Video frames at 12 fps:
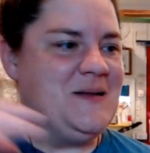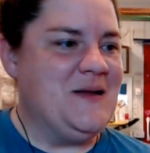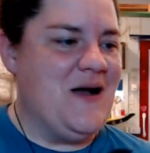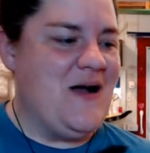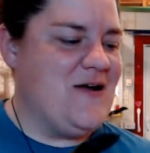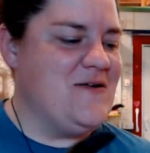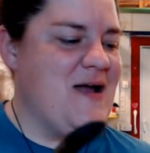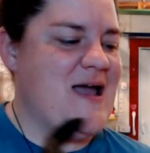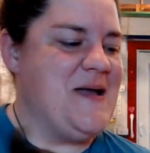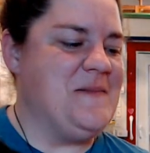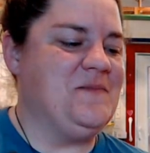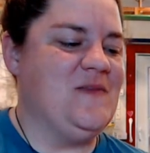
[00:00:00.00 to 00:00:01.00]
All
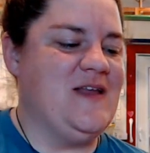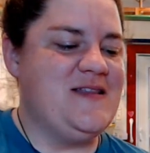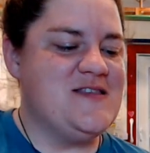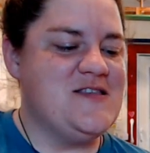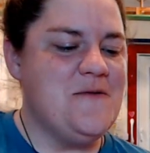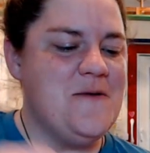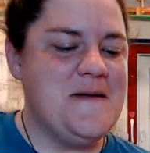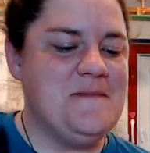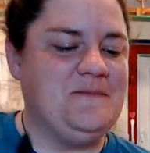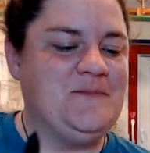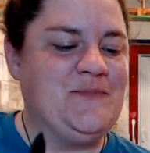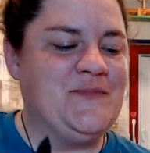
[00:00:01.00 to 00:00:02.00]
right, let's do it.
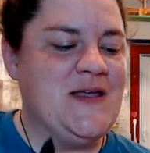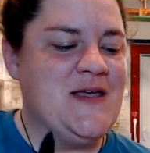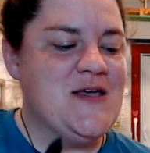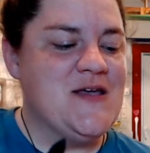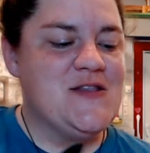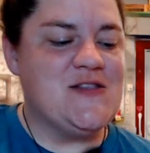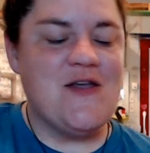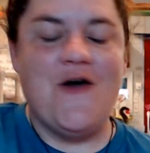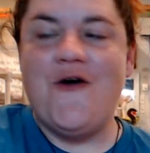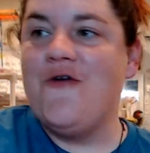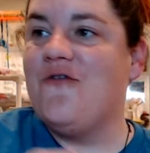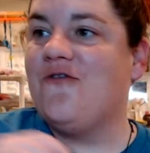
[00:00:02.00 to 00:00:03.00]

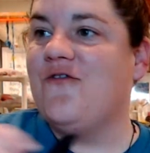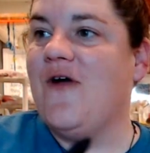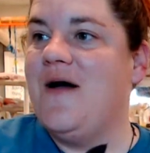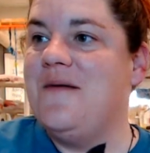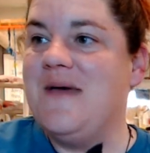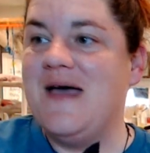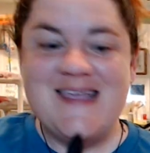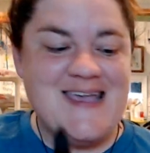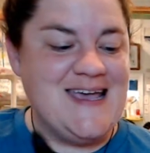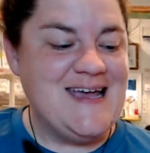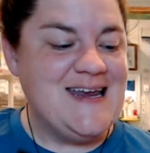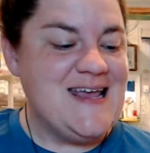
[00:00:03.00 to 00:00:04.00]
So from
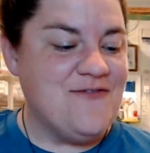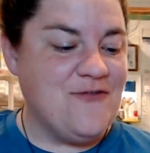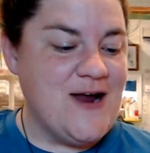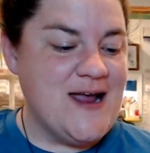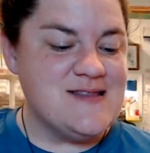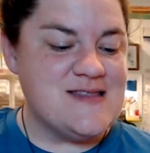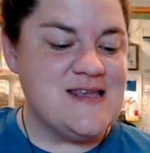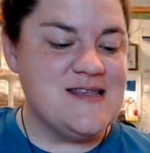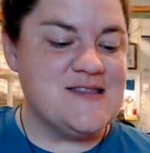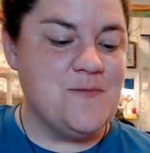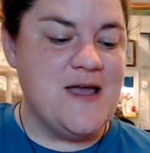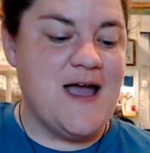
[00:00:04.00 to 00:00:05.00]
Kitty
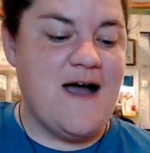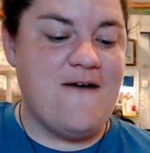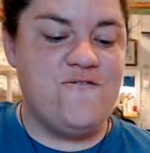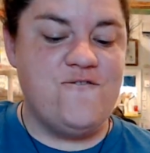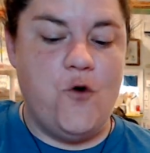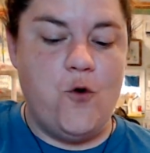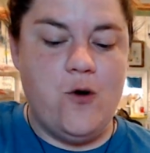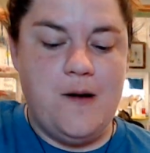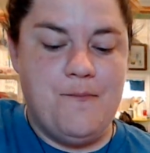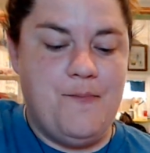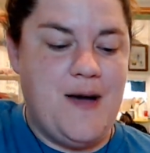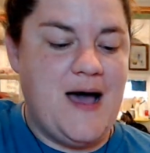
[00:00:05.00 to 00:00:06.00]
Francis, we got four
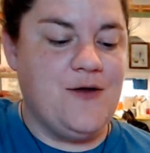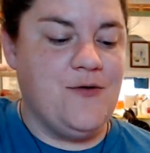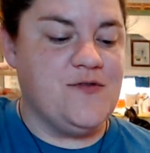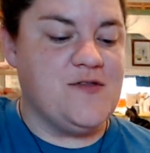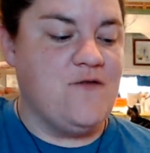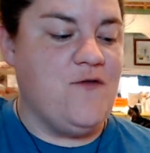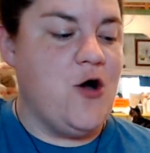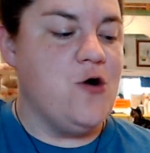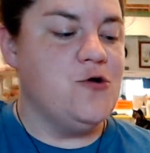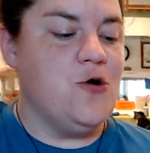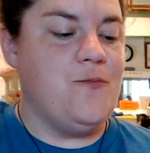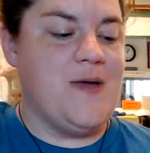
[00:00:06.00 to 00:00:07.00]
bottles of
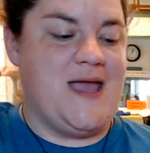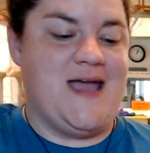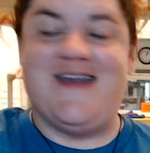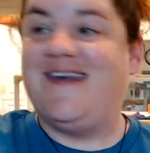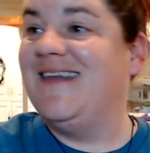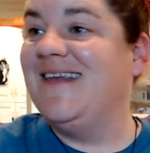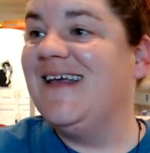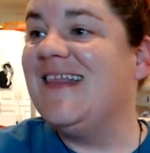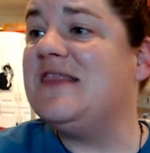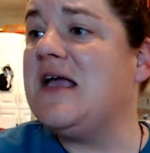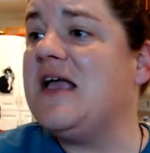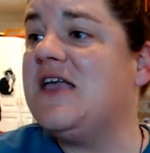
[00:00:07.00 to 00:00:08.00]
OdoBan.
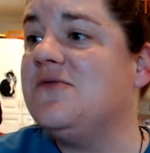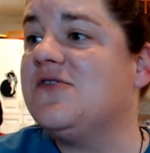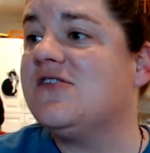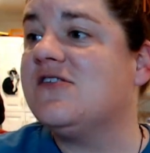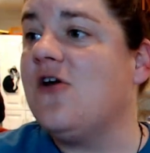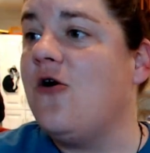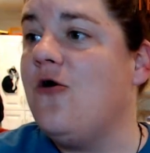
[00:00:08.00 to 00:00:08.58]
Thank you so